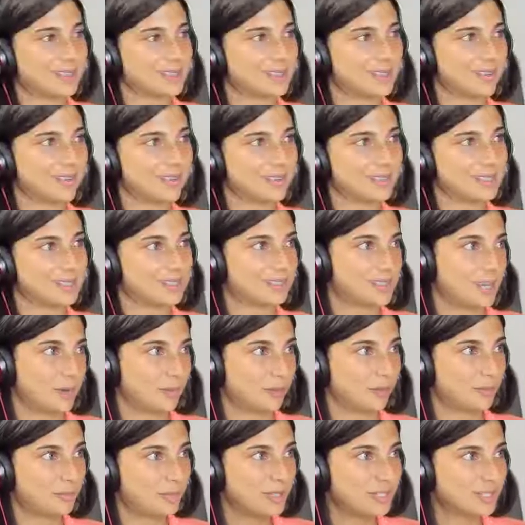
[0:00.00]
I saw like this
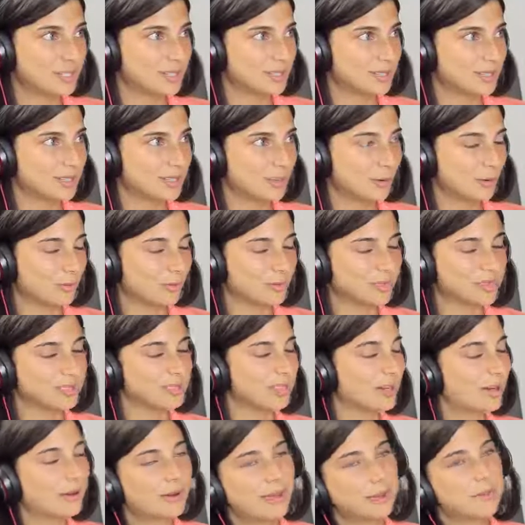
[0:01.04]
table of peaches at Whole Foods. I
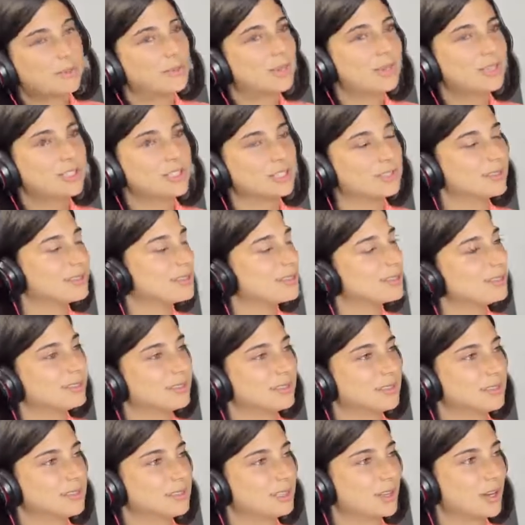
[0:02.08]
was like, okay, peaches.
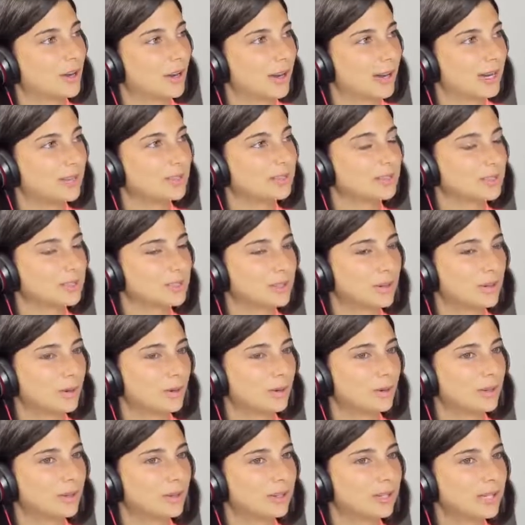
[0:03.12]
He's like, all right,
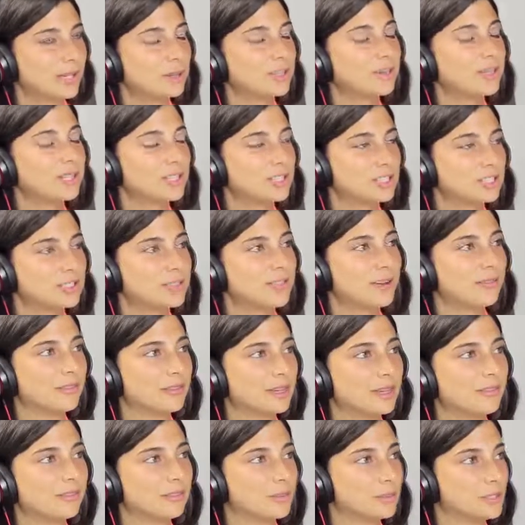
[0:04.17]
so you're going to eat peaches every
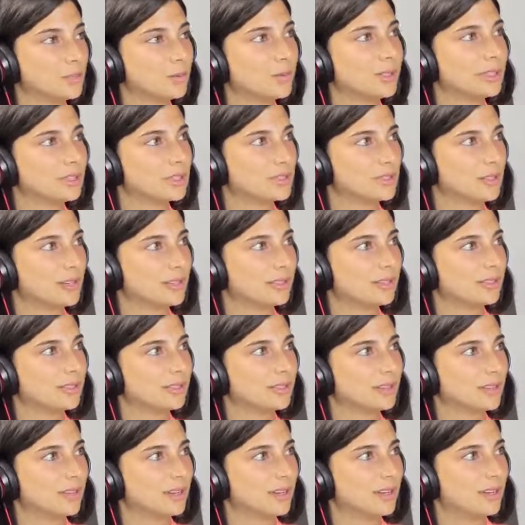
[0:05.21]
day for 2 weeks straight.
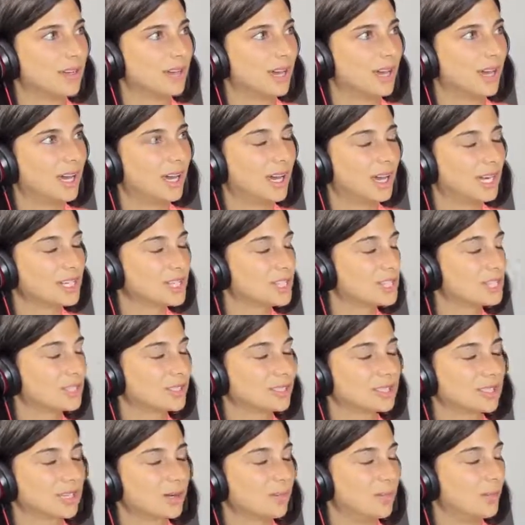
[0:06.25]
And I just
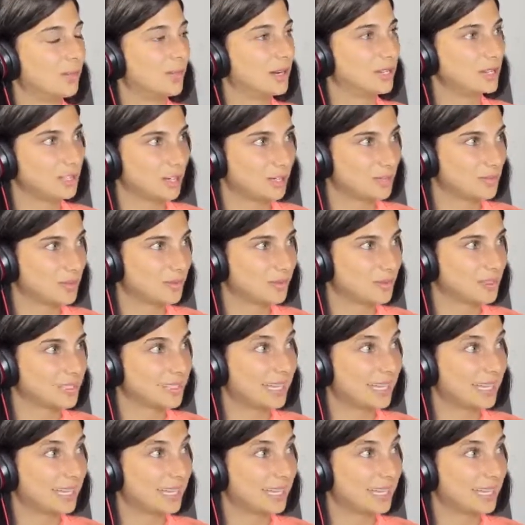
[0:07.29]
looked at him and my jaw dropped.